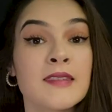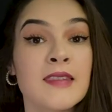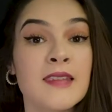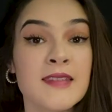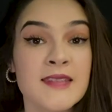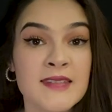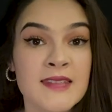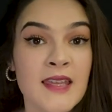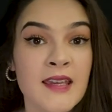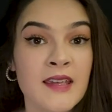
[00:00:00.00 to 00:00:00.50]
The
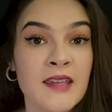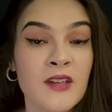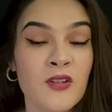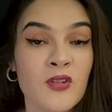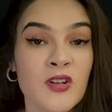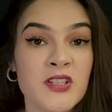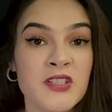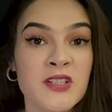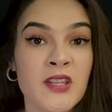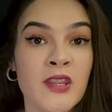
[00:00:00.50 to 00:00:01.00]
second
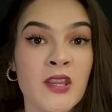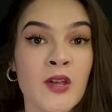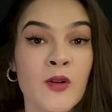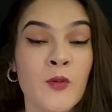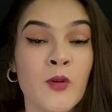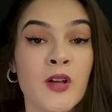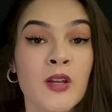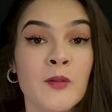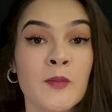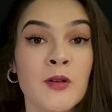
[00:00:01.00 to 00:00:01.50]
Christian that
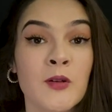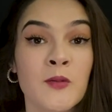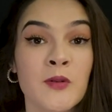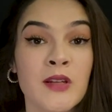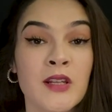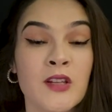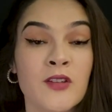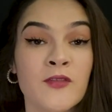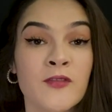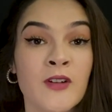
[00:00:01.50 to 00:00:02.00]
we're going to be
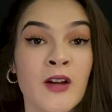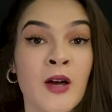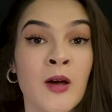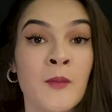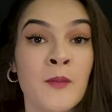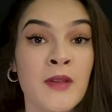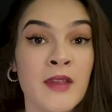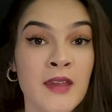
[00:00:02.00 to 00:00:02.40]
reading from